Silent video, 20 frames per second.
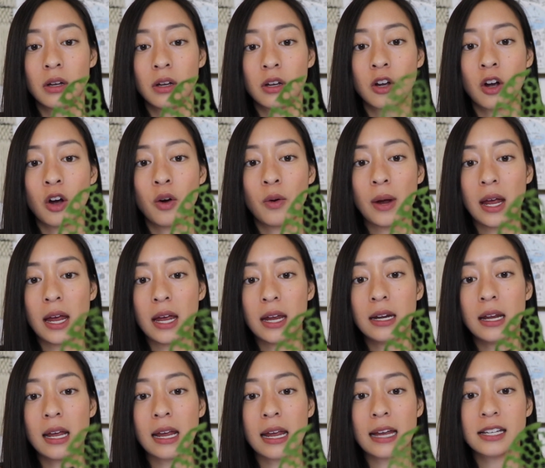go
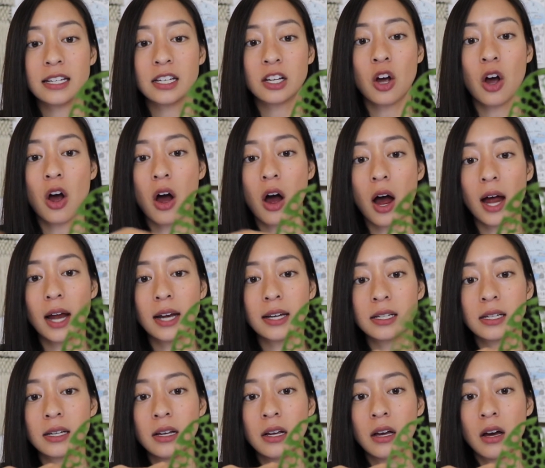in, it gets
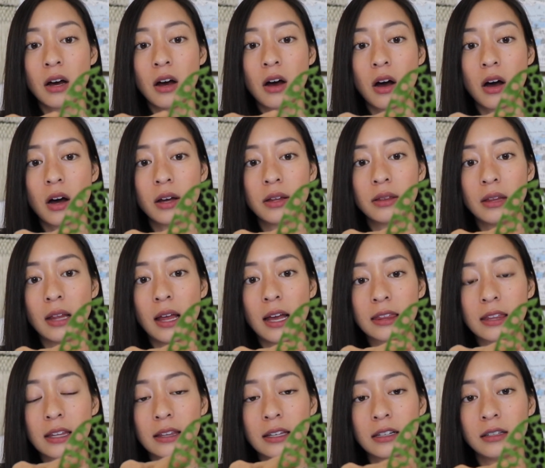caught on
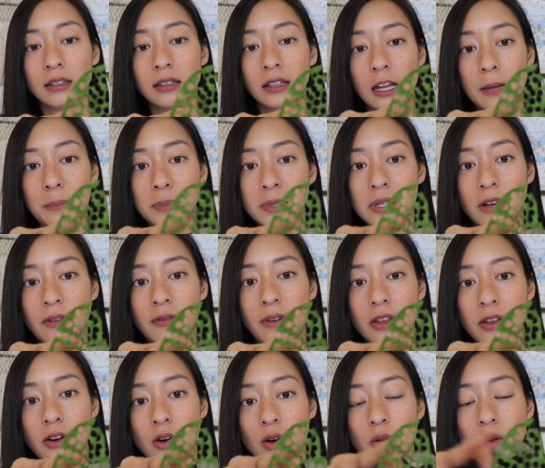like the little lips of
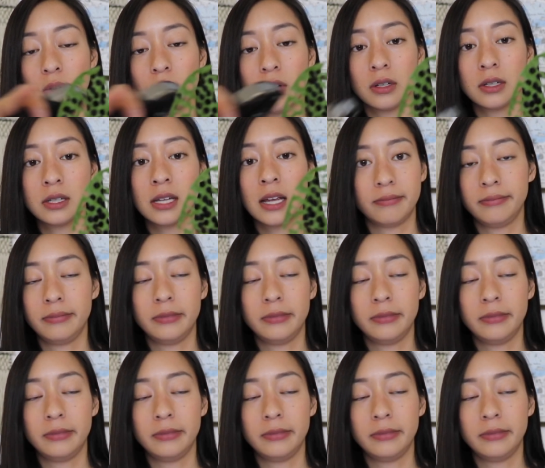other holes.